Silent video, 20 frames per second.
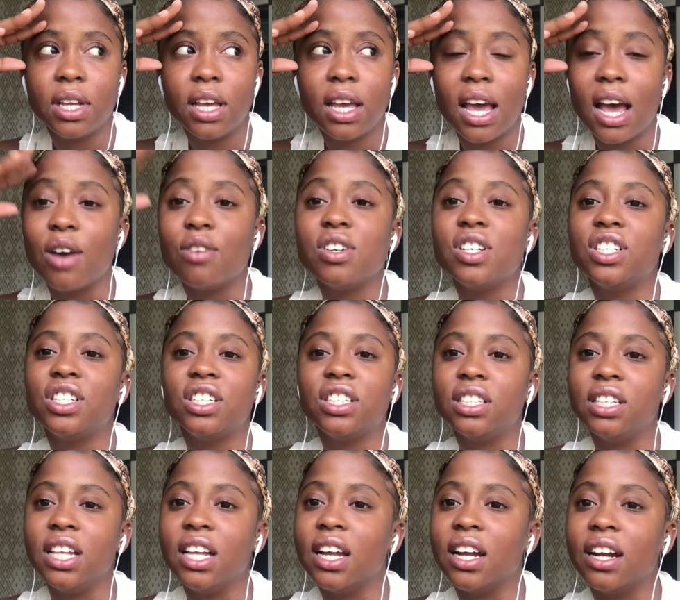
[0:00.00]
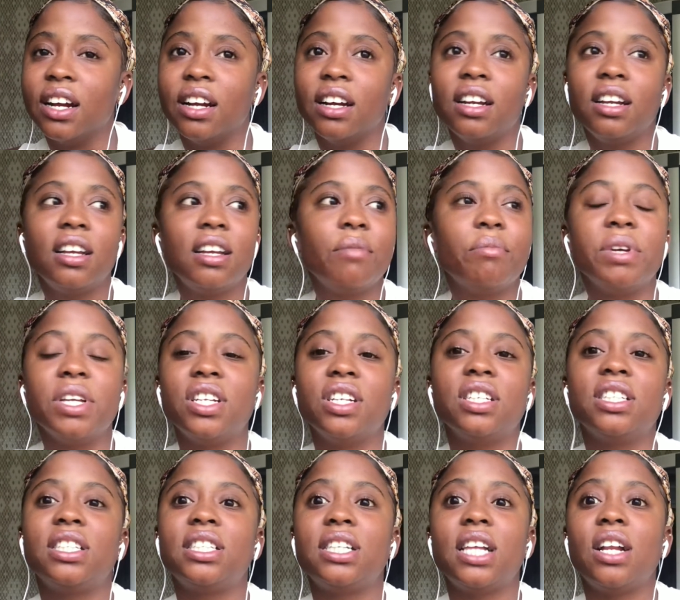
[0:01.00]
I was just there, me just
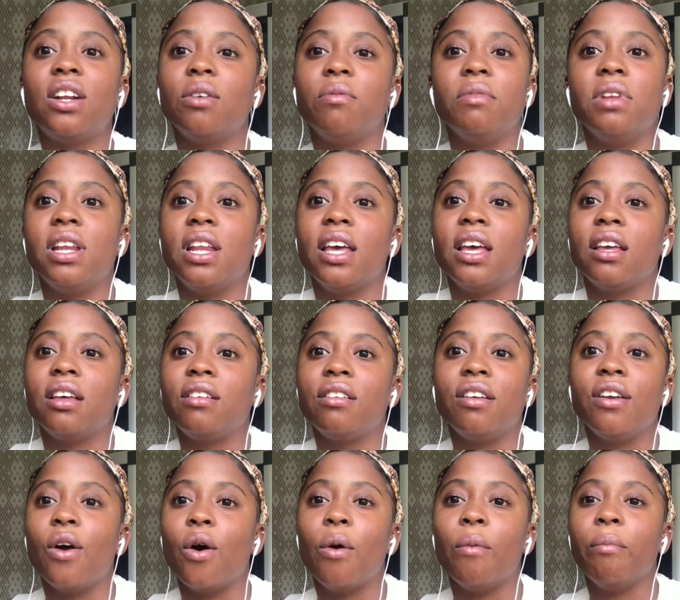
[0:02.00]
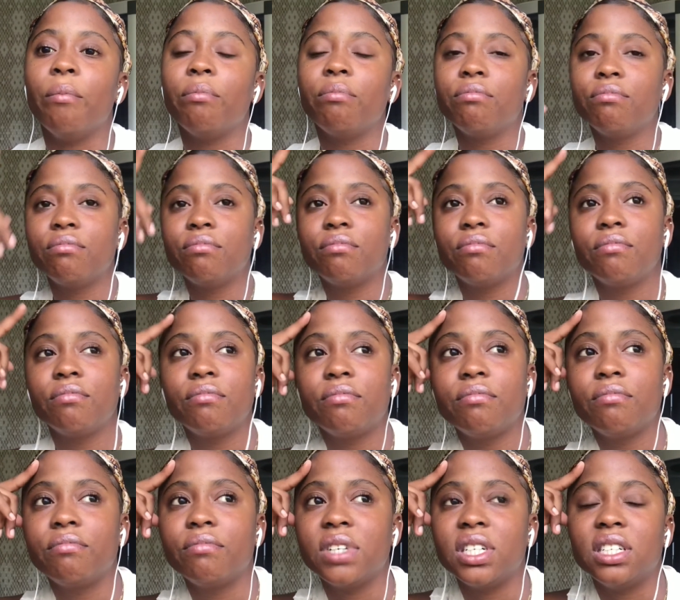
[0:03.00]
stand up there numb.
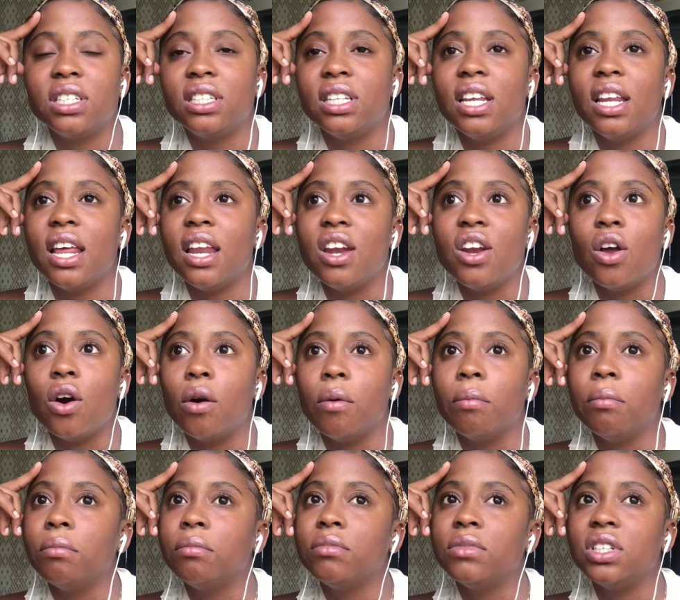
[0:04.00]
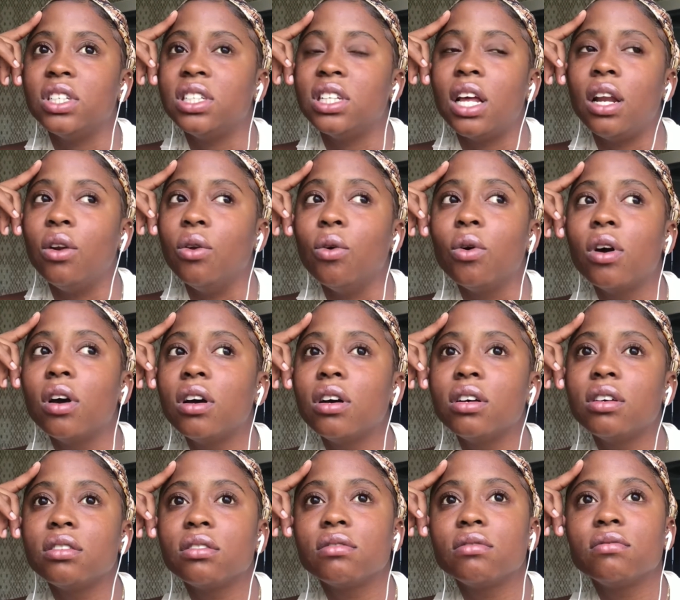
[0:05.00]
I just did it numb, just a look
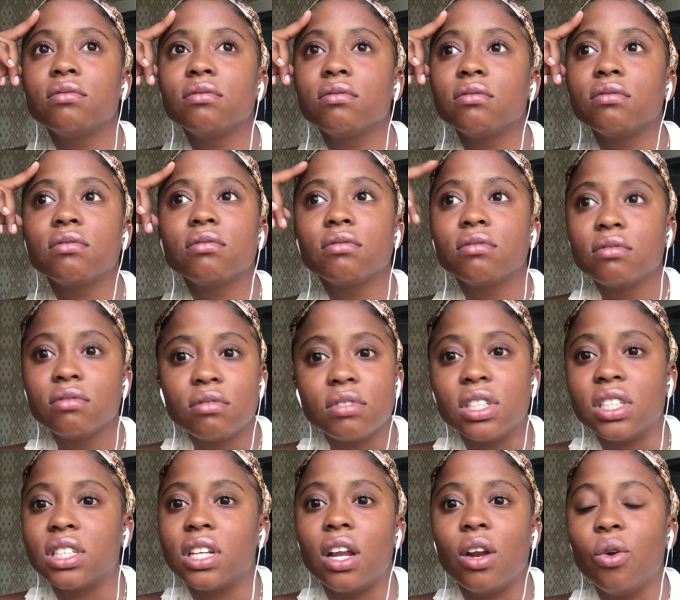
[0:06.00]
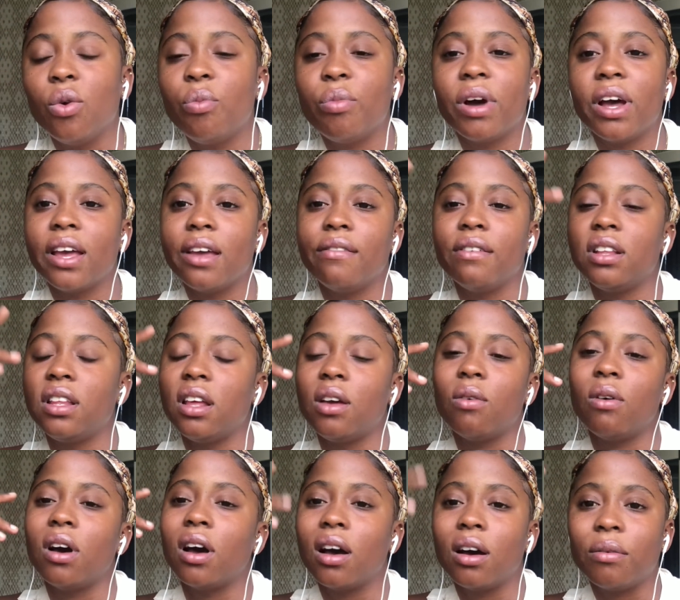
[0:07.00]
at everything
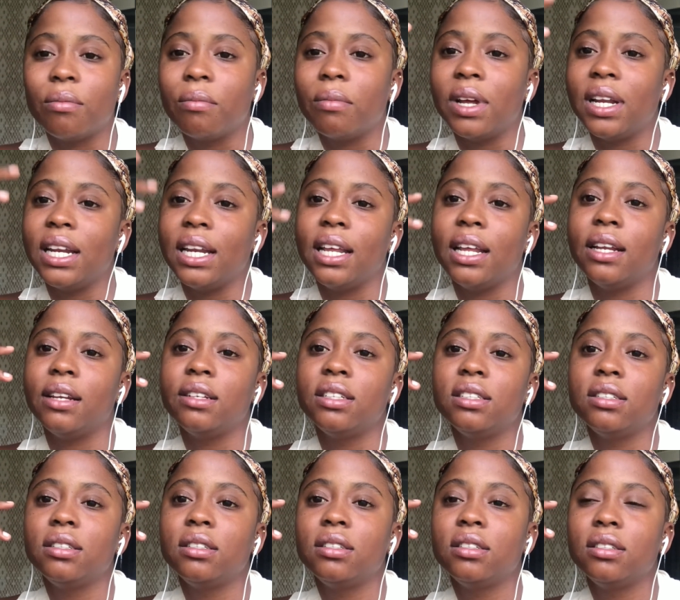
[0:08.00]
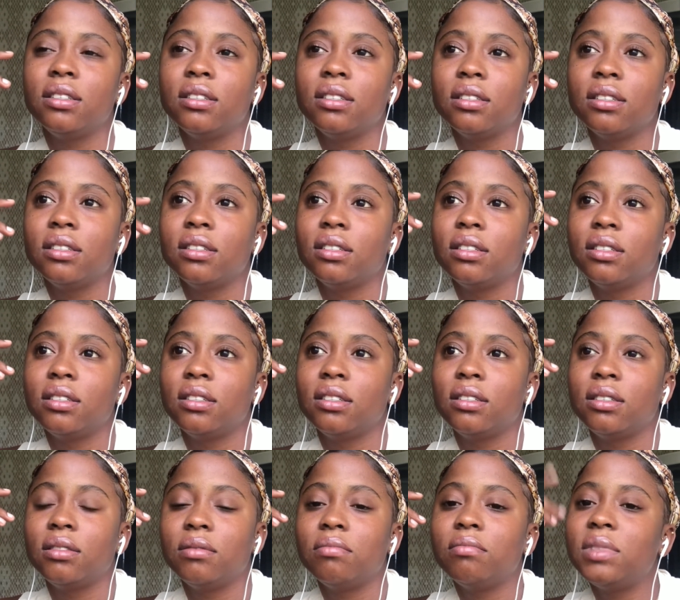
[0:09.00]
what happened, and then
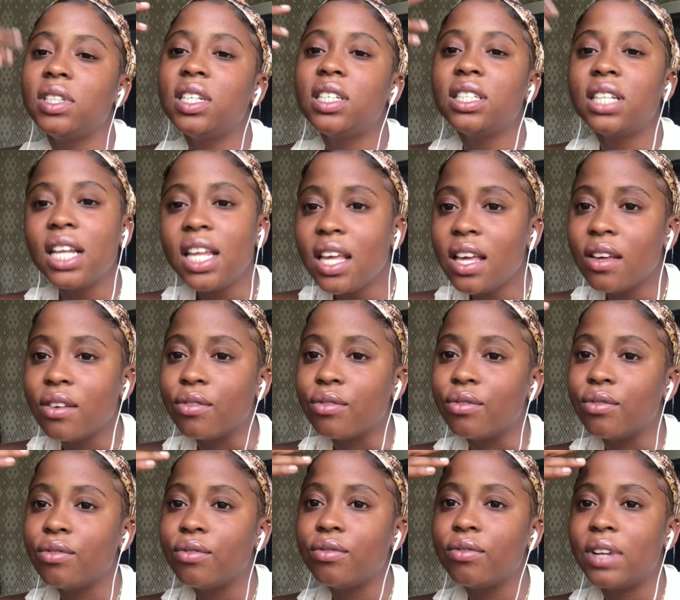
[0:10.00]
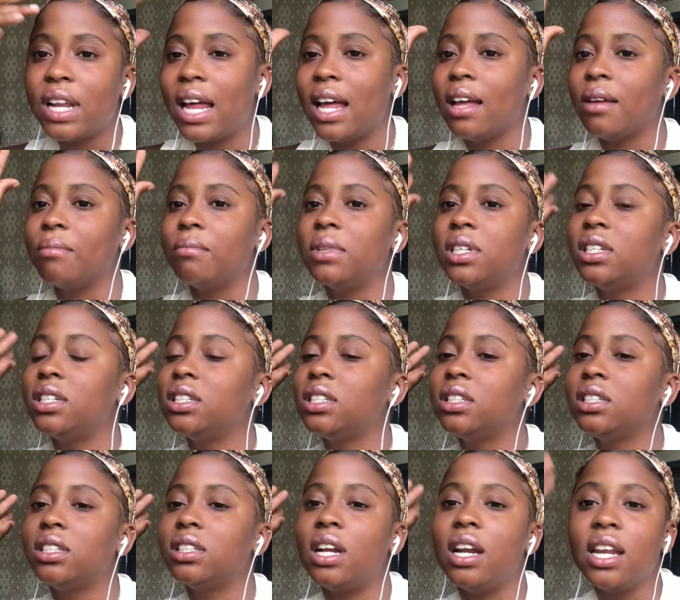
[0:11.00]
I just leave. Like I just
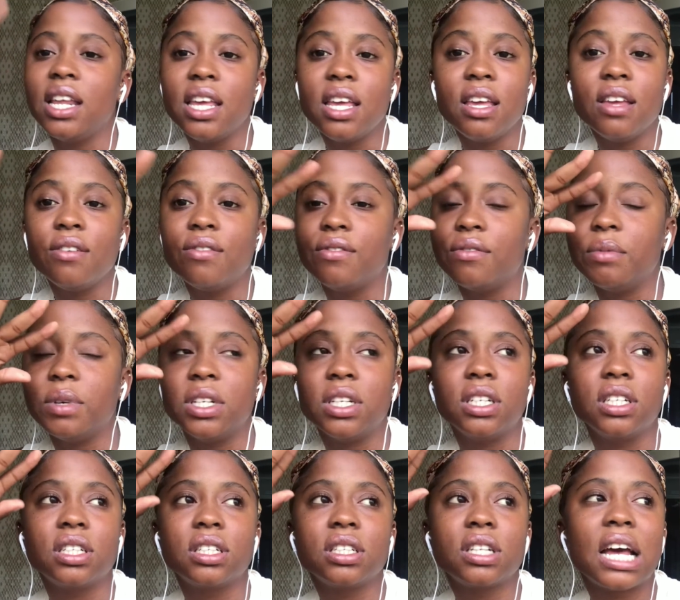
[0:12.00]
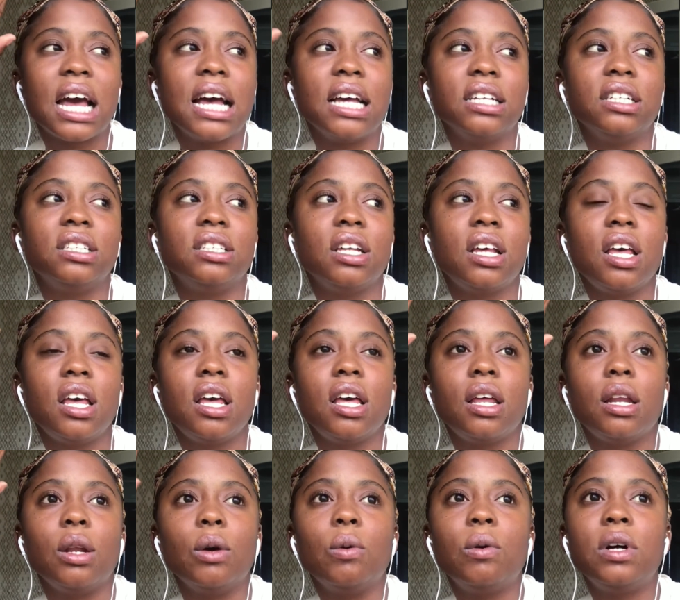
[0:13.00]
leave, me just cause the
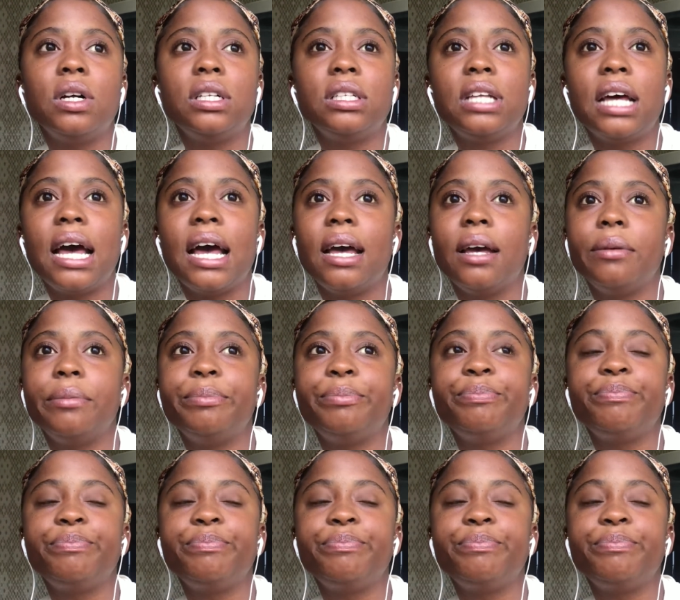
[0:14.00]
whole time